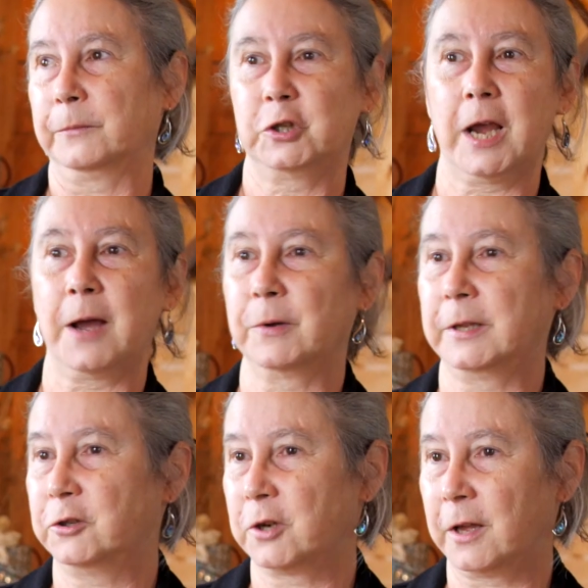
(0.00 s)
chat with
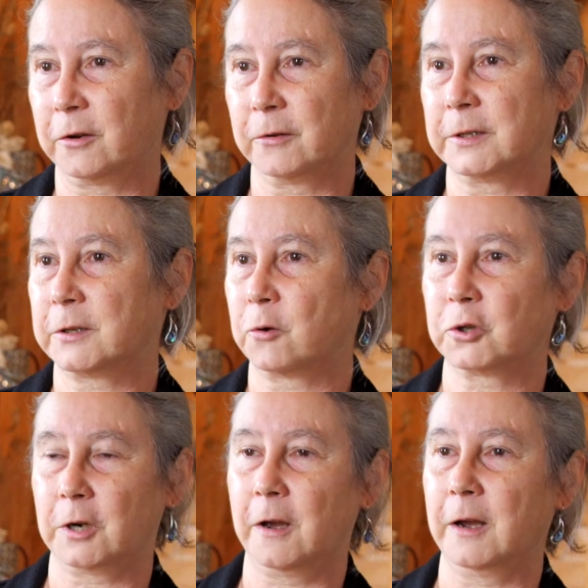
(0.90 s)
each other and
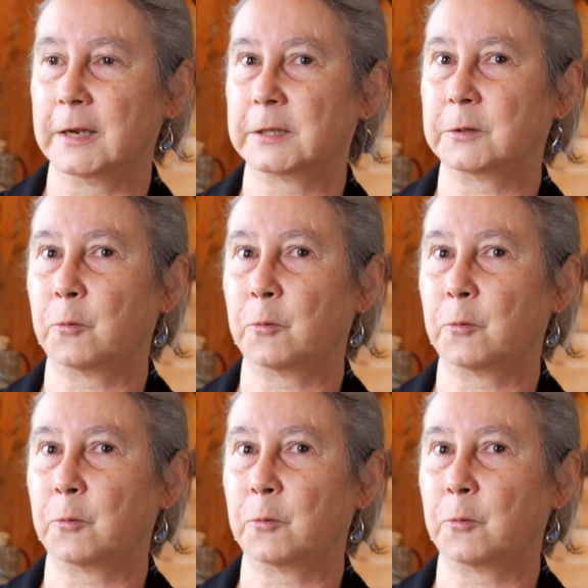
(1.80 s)
socialize